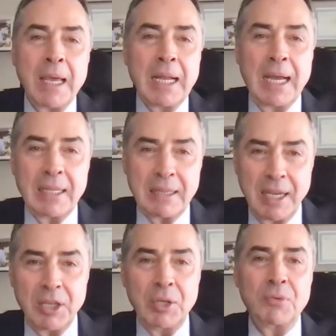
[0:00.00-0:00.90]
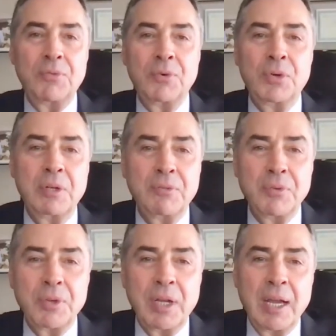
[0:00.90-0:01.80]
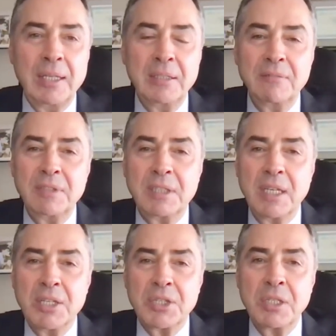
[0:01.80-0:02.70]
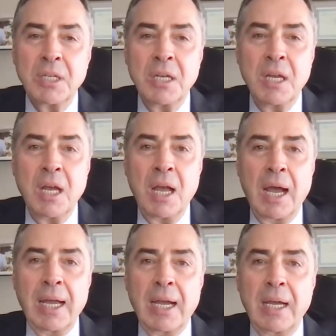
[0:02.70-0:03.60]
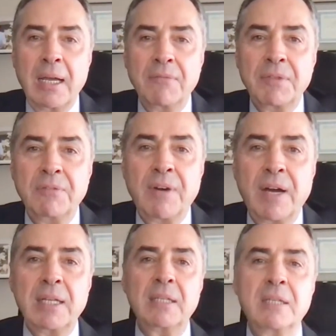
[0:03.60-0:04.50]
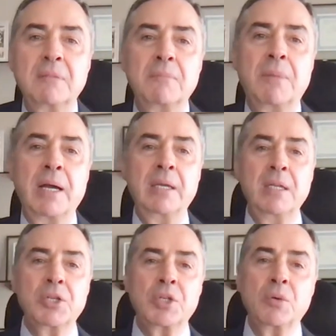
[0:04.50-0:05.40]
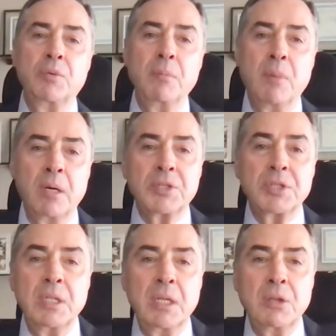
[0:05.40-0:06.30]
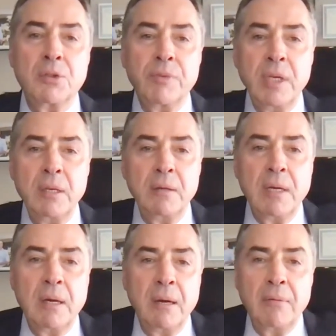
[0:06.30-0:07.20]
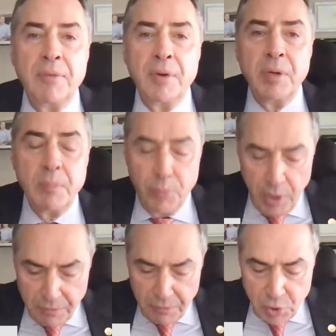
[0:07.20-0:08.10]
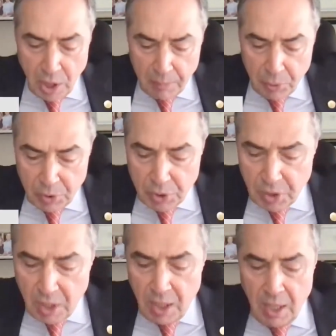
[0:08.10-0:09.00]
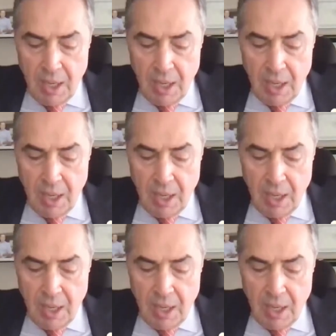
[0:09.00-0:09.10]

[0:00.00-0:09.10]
and I thank you for the kind invitation. I have divided my initial remarks in three very brief chapters.